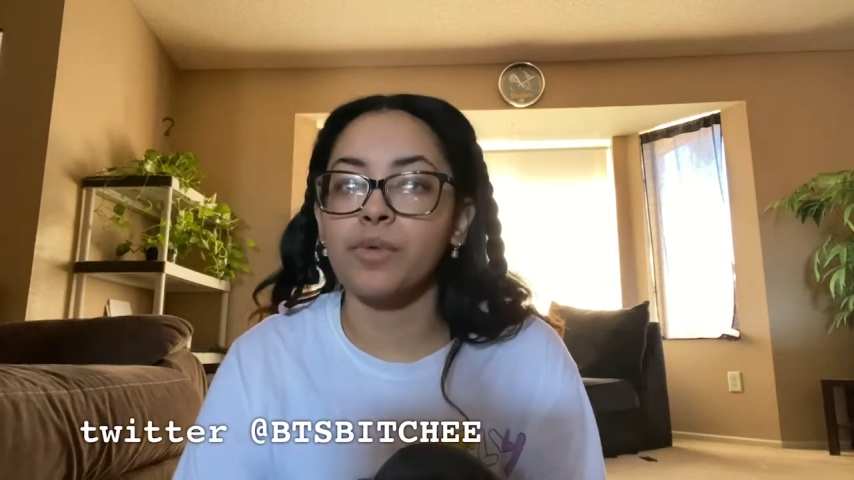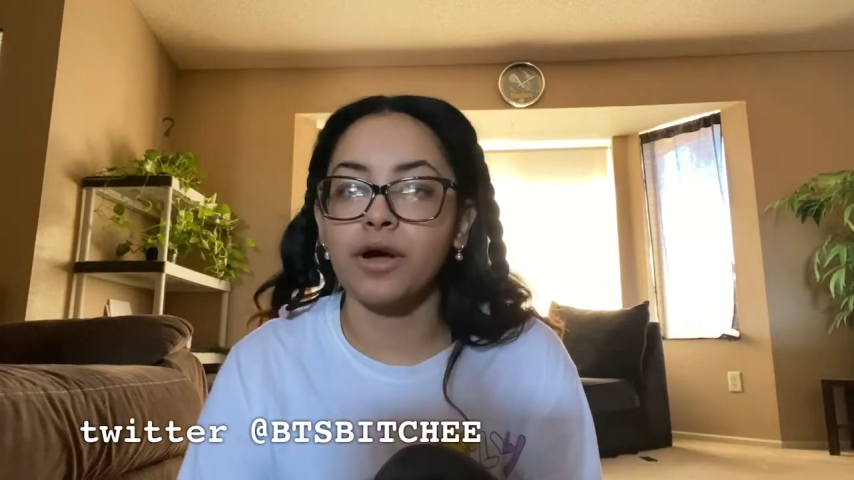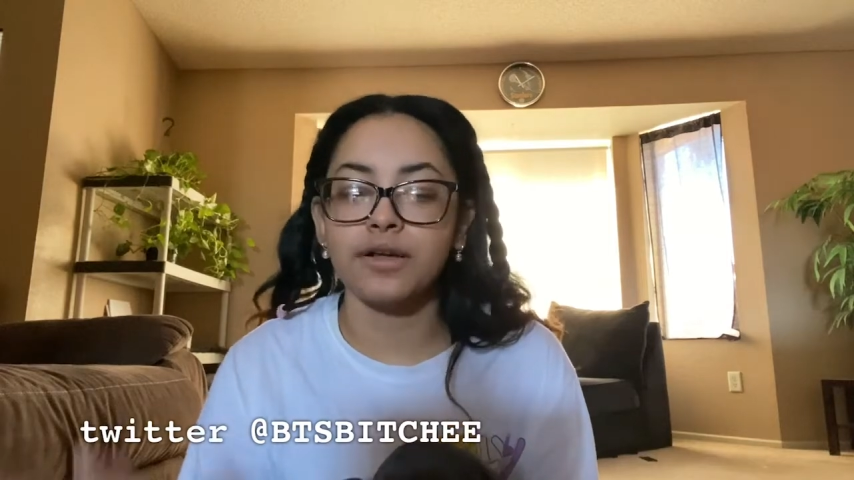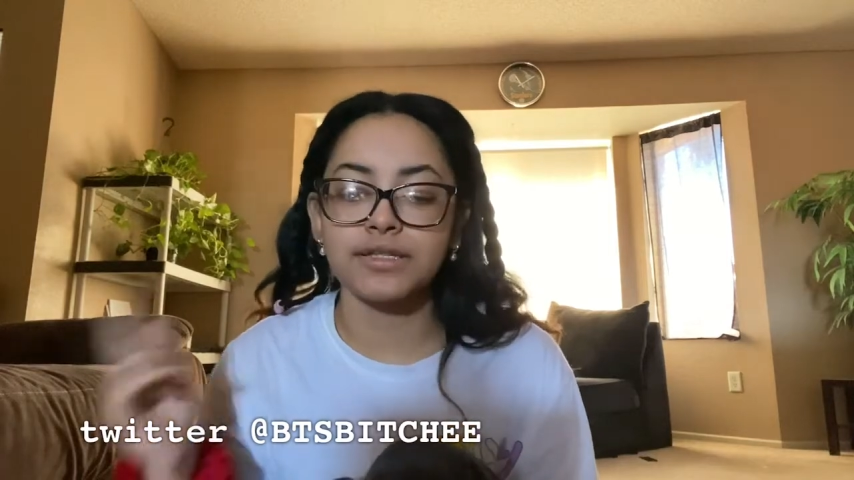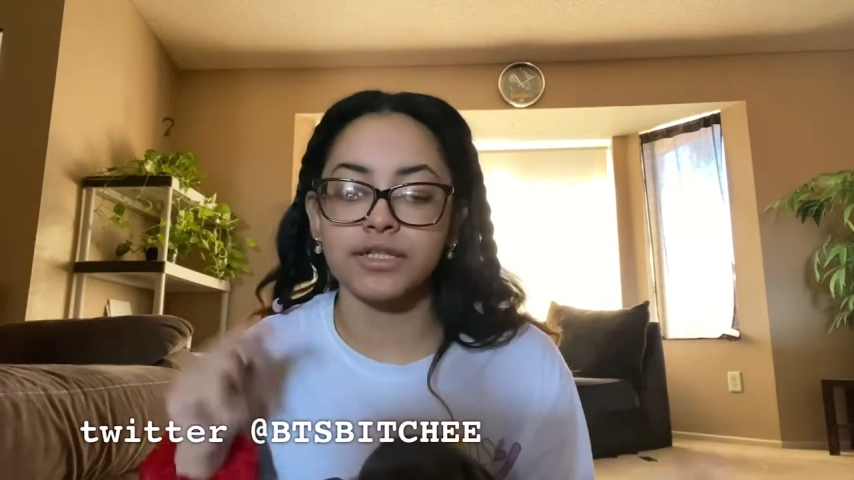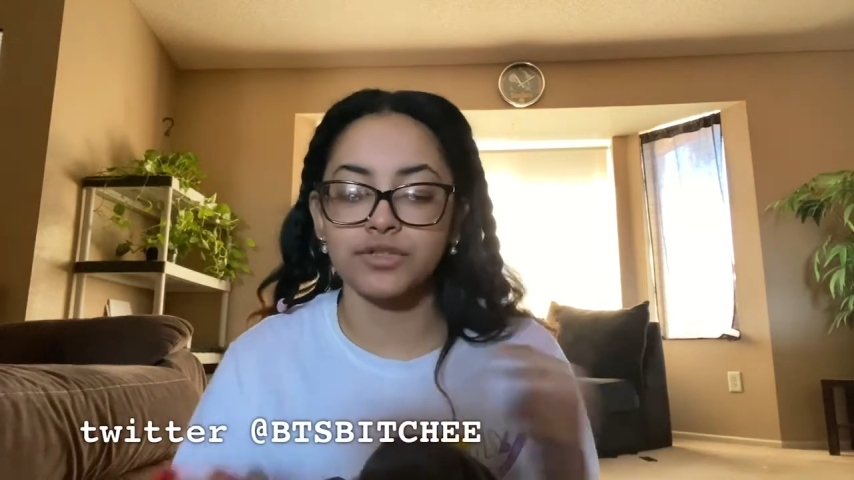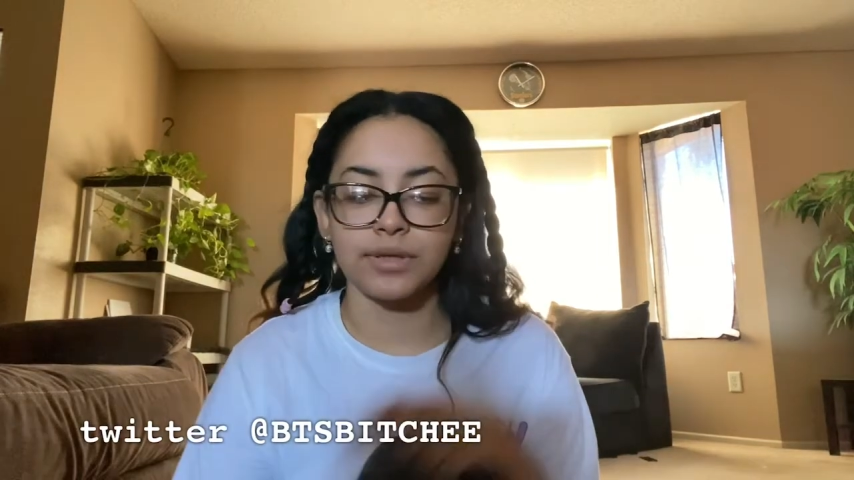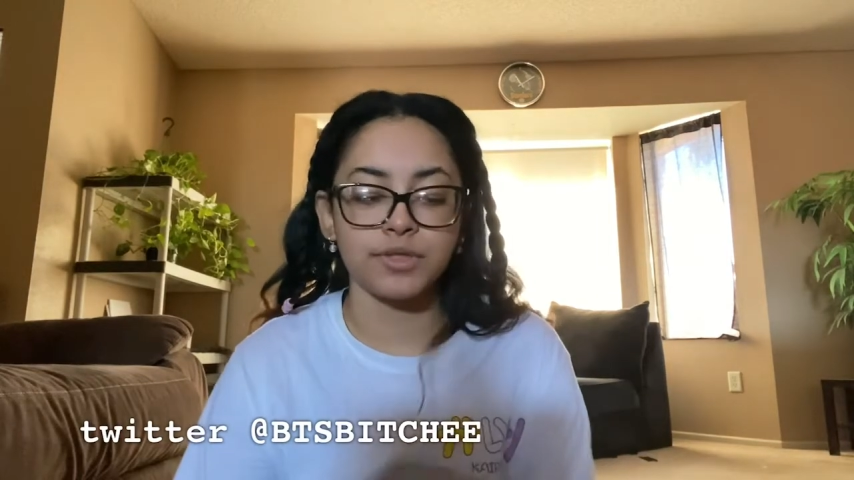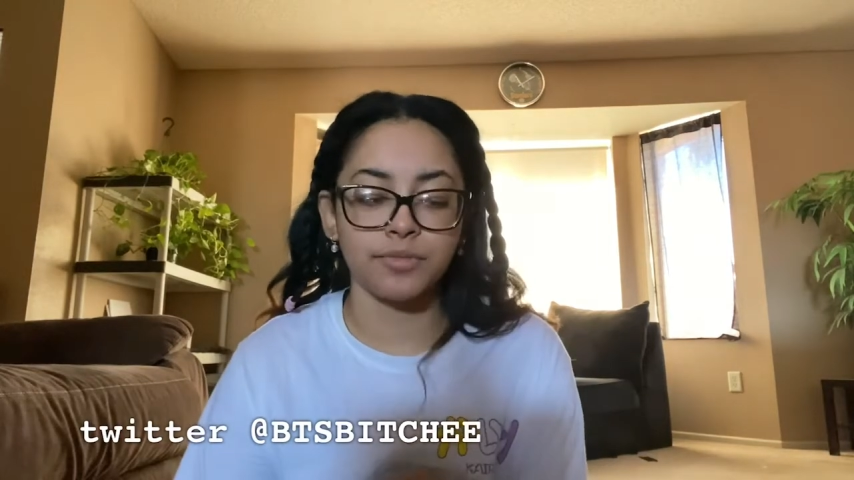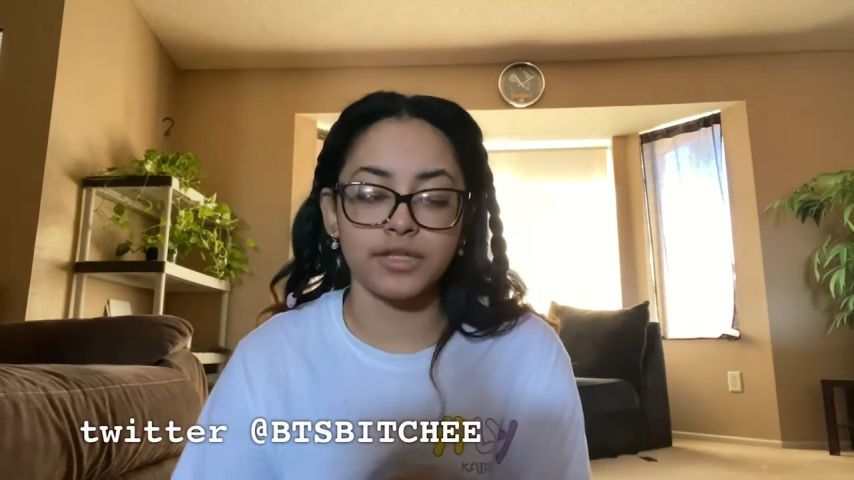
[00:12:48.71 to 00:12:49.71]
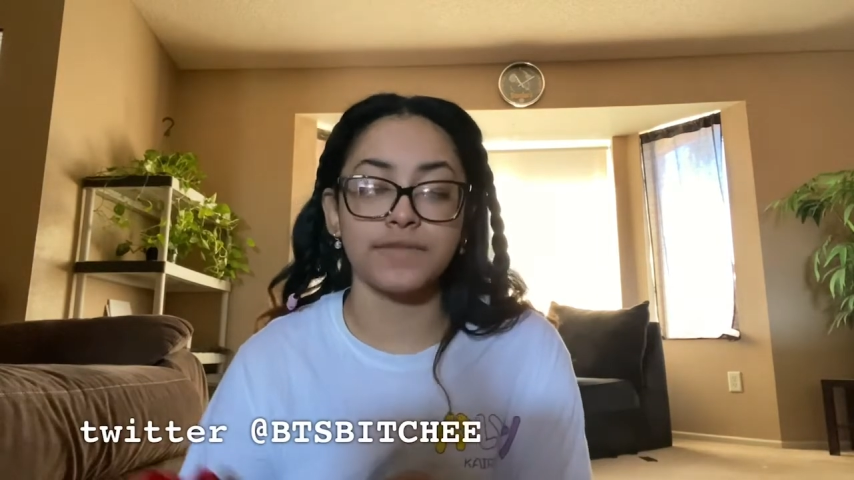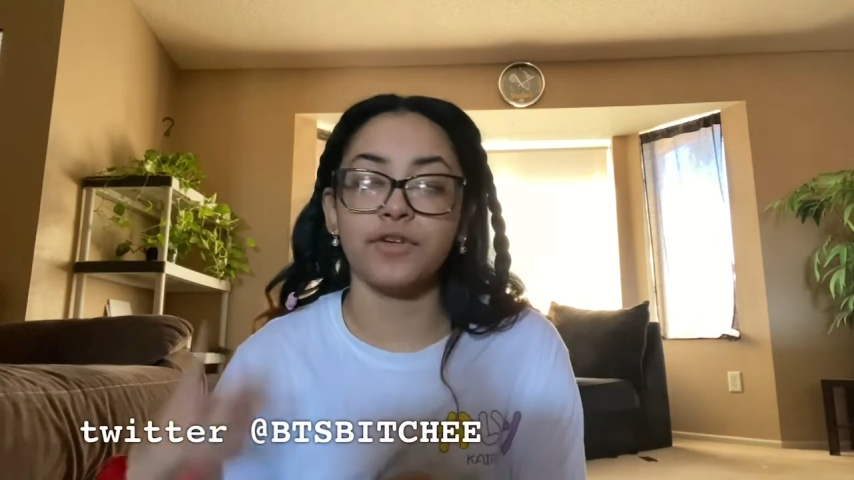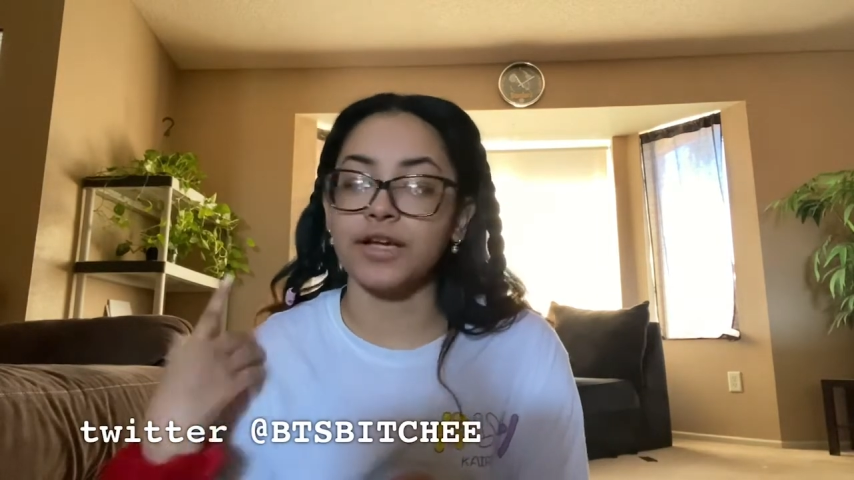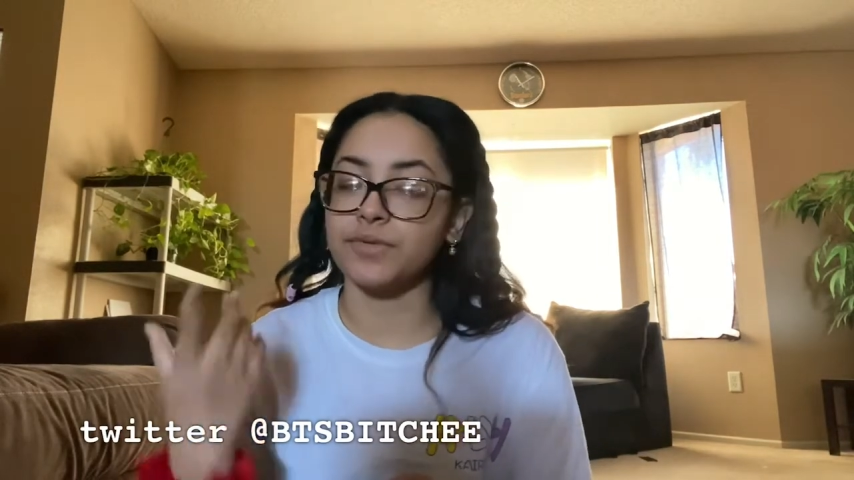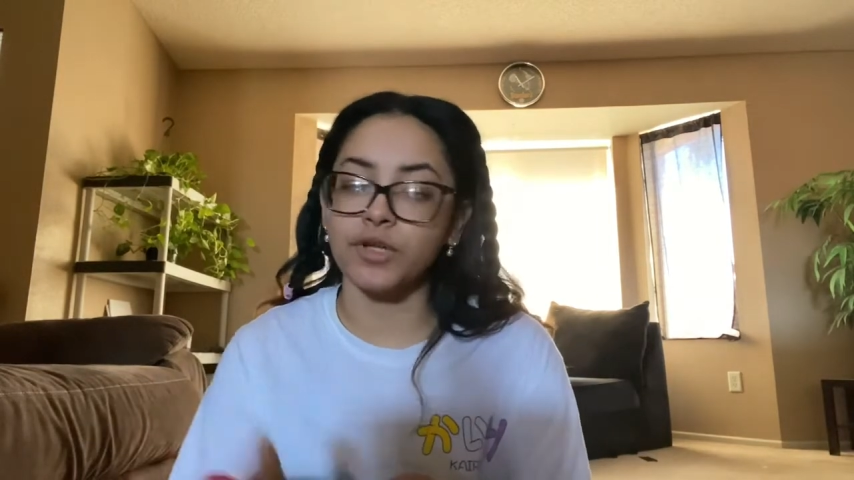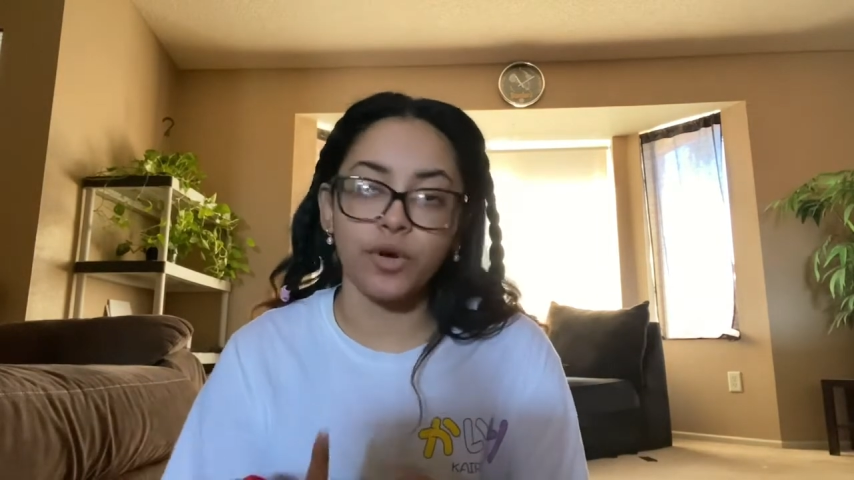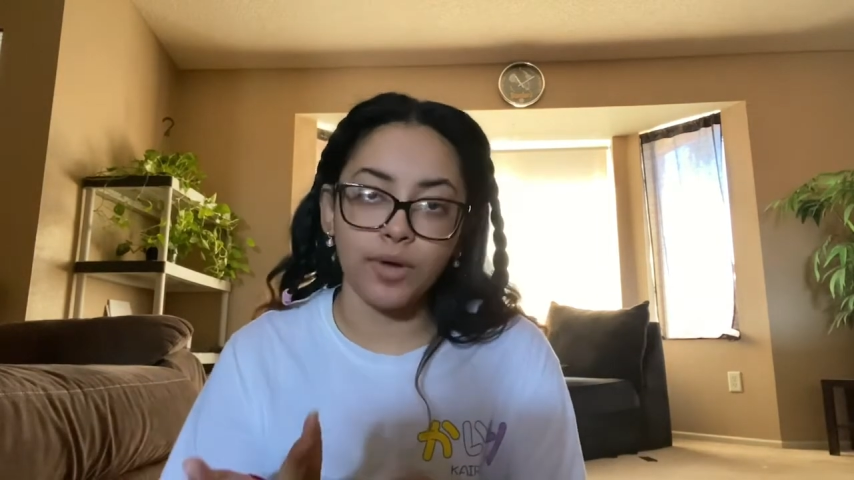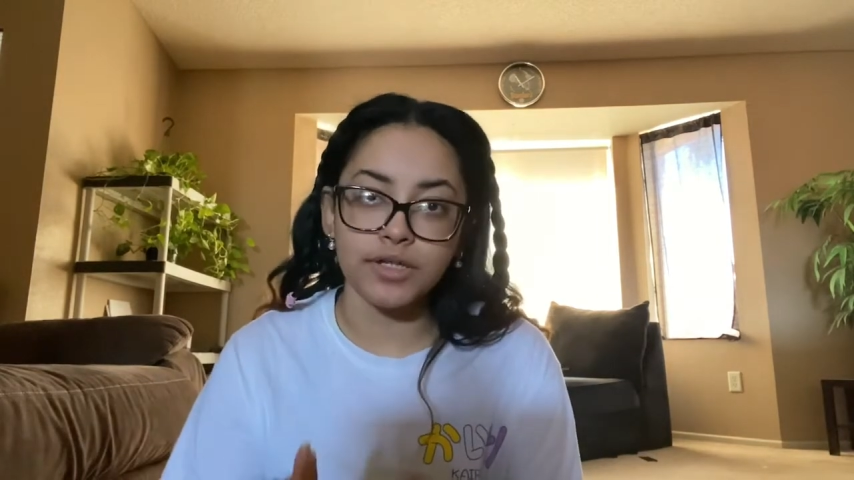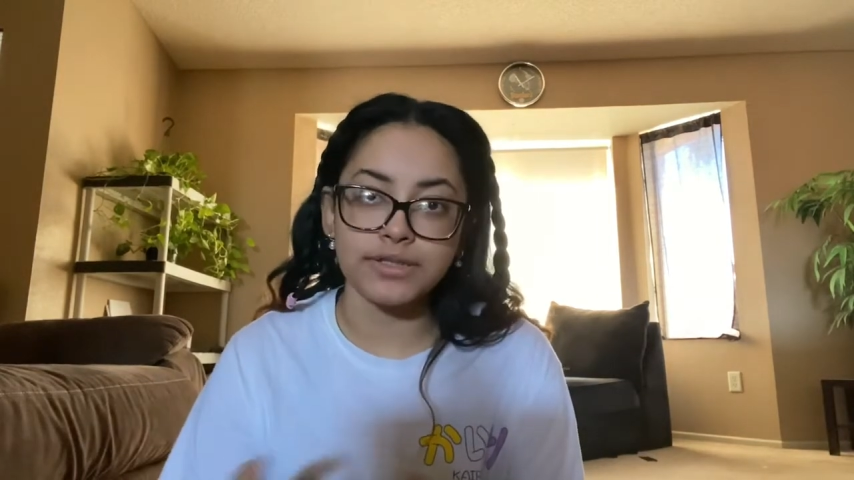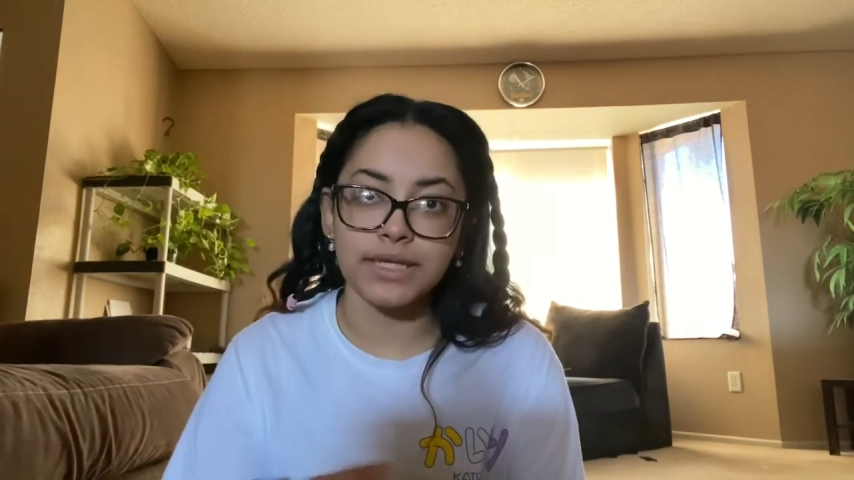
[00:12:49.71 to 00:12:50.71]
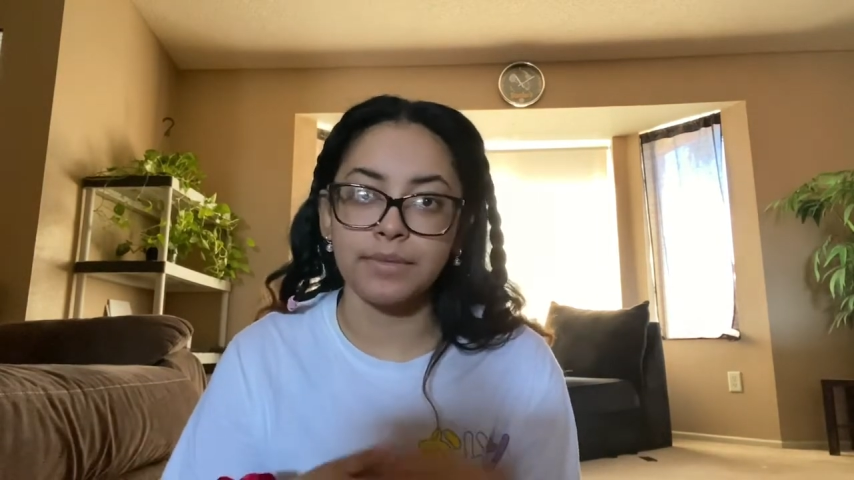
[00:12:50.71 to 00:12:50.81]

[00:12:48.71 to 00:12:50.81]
hauls in the description box if you guys want to go watch them.